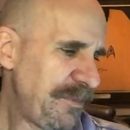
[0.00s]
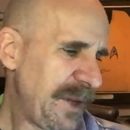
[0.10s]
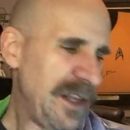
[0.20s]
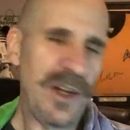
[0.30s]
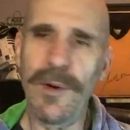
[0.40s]

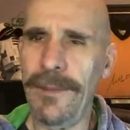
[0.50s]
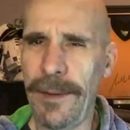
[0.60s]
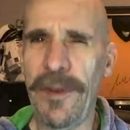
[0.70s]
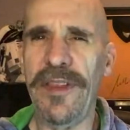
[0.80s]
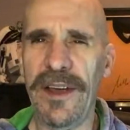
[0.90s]
And you know what
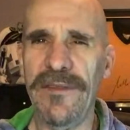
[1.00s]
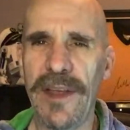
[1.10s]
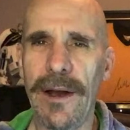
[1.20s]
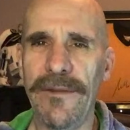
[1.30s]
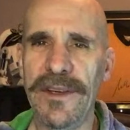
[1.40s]
made me think of
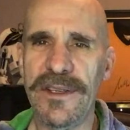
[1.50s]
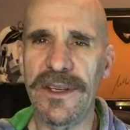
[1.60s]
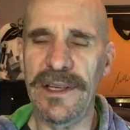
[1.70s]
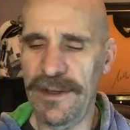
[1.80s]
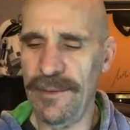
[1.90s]
that,
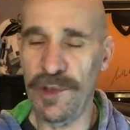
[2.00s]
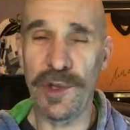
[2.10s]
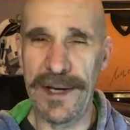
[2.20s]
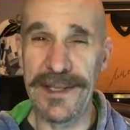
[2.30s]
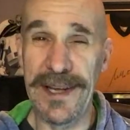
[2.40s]
obviously, was
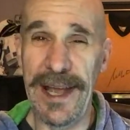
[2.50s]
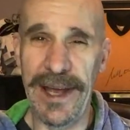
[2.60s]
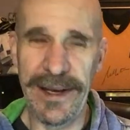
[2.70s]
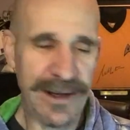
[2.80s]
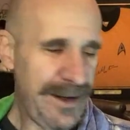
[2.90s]
Crazy
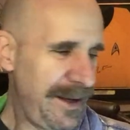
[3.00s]
Cat.